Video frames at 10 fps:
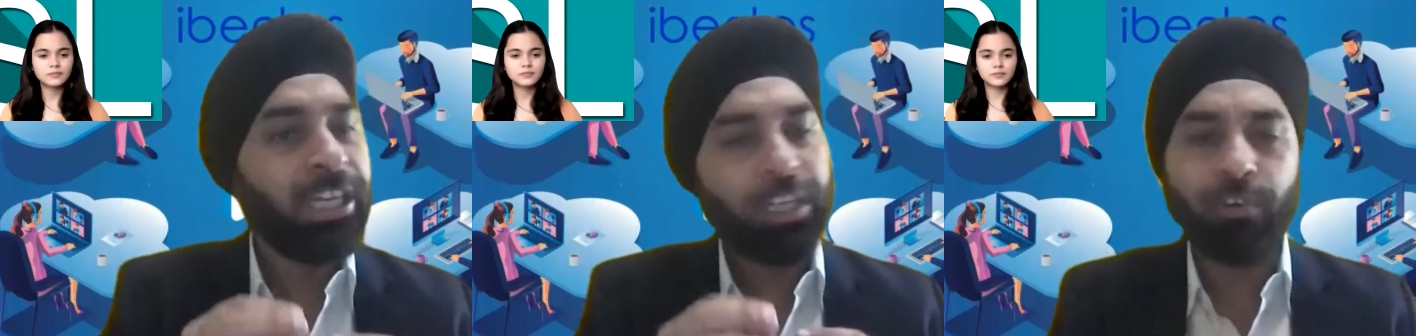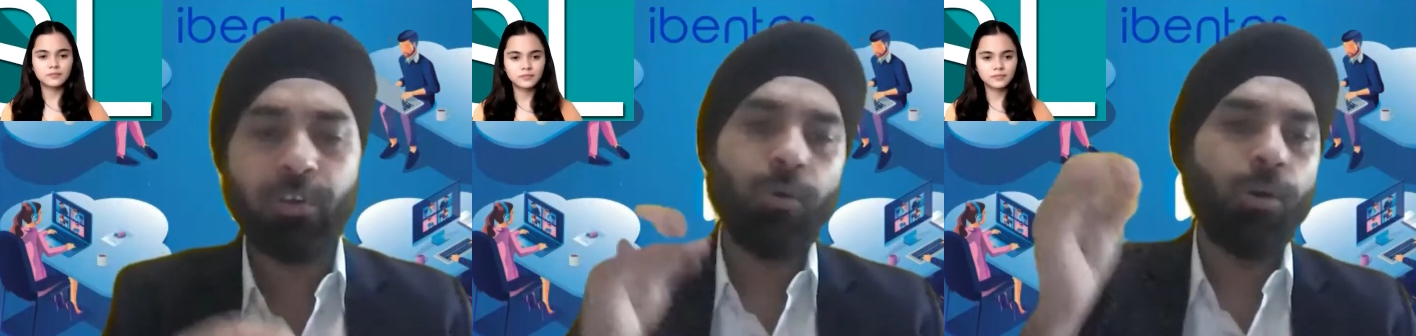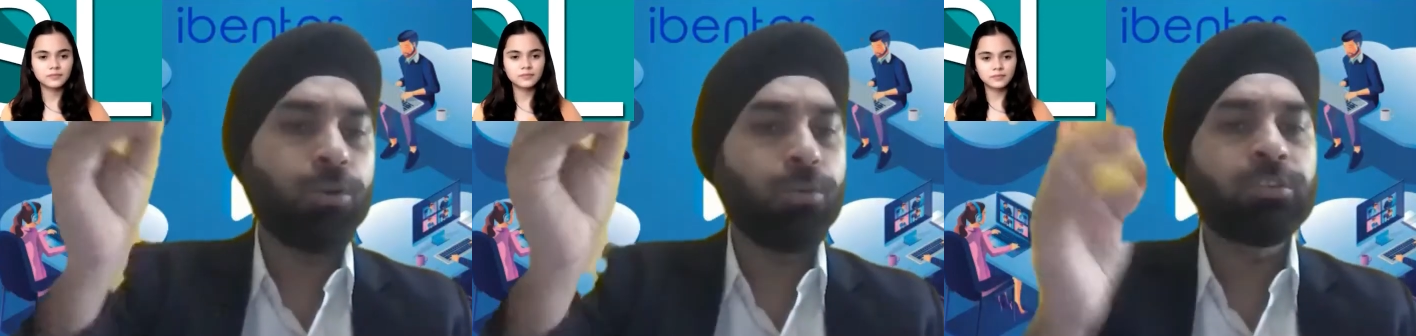Speaker 1: he would
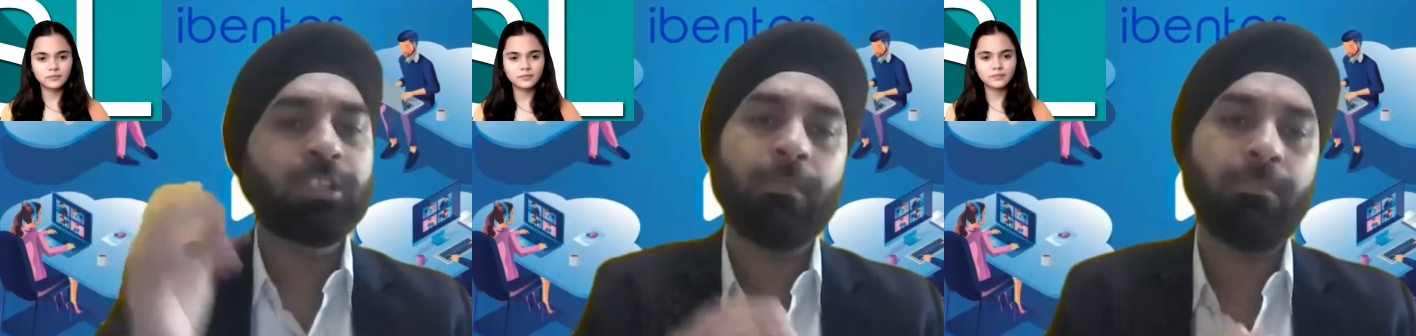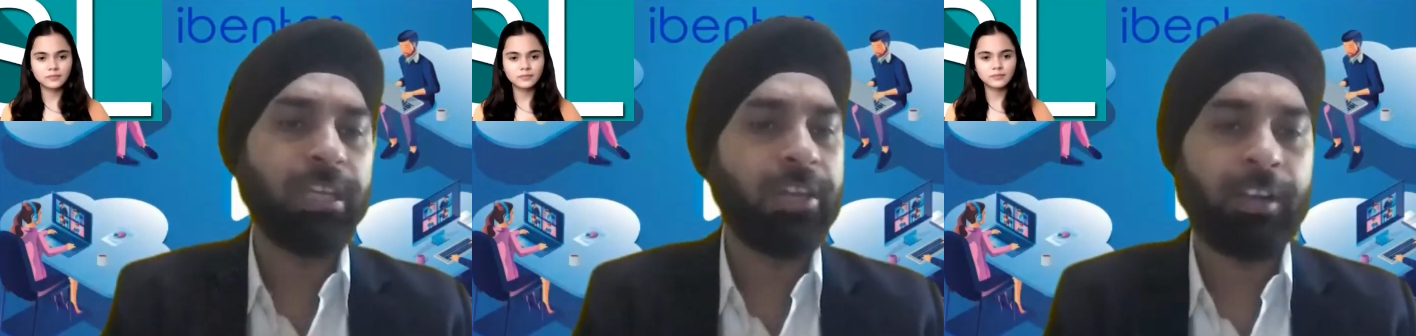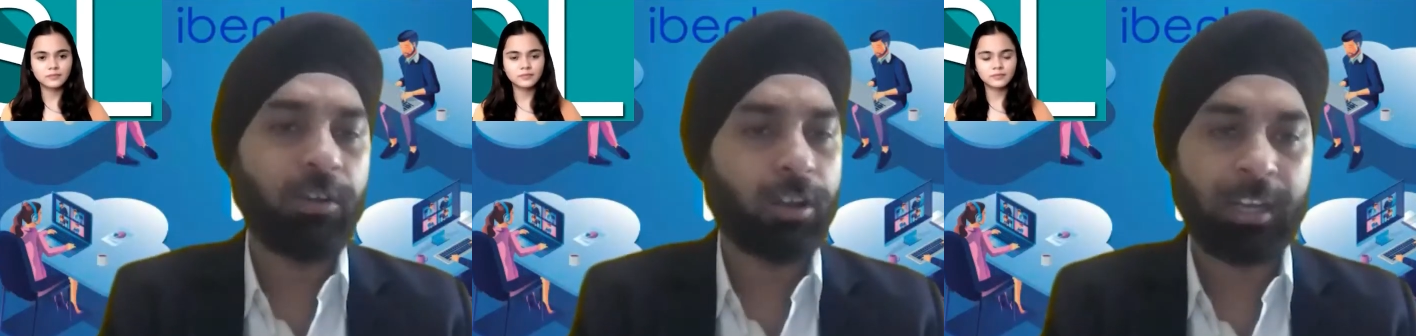go to some
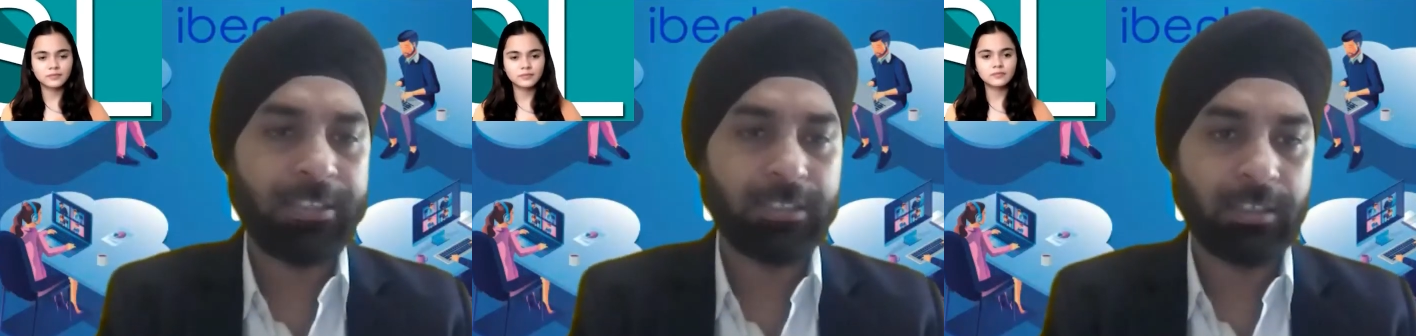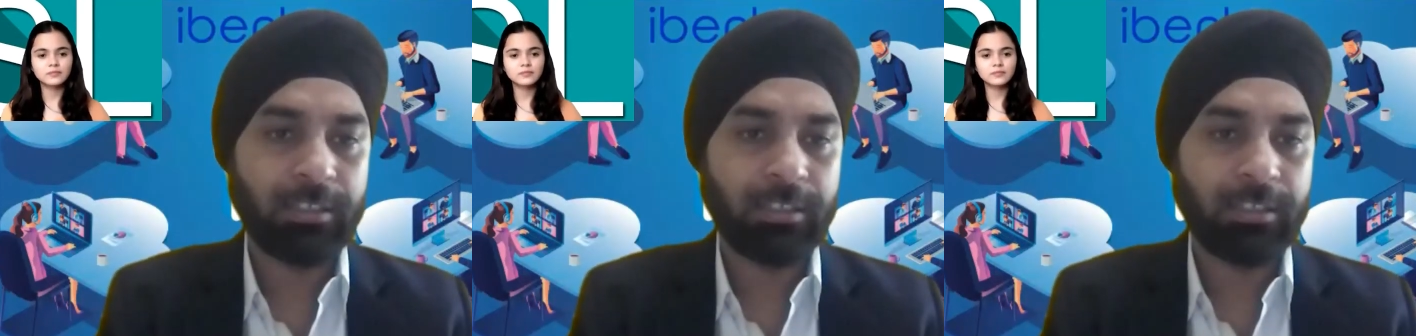event organizer.